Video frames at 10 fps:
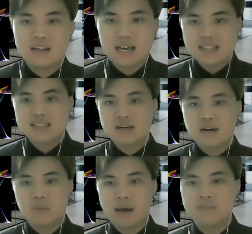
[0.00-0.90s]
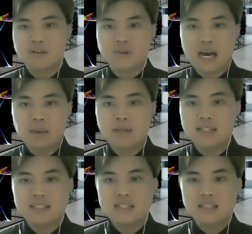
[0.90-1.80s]
Next, we have the
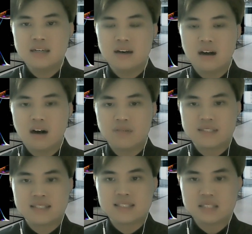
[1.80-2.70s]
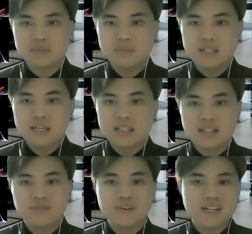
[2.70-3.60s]
reliability of the system in
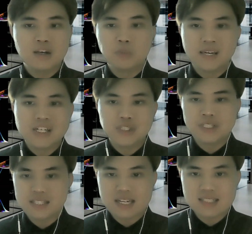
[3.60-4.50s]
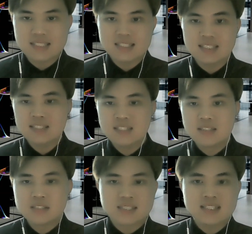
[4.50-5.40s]
different illumination intensity.
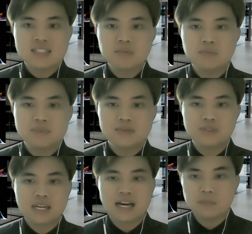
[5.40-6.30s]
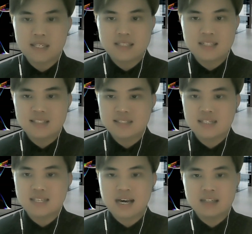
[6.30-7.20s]
So the system's reliability is
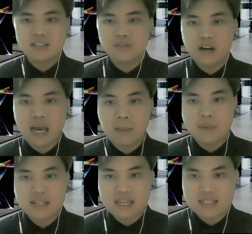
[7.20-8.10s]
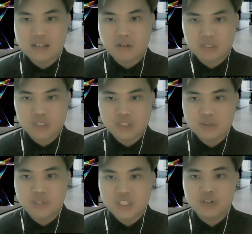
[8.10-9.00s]
tested under different ambient lighting
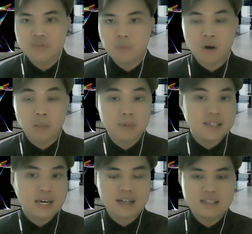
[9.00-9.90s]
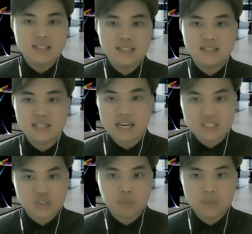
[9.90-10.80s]
conditions ranging from complete darkness at
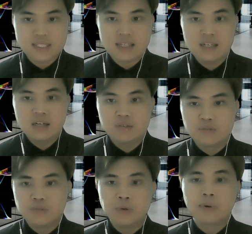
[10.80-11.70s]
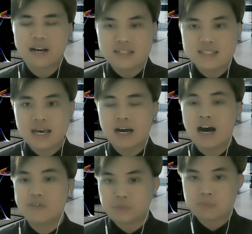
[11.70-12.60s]
0% to full brightness at
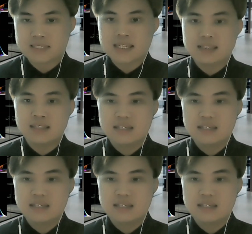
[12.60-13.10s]
100%.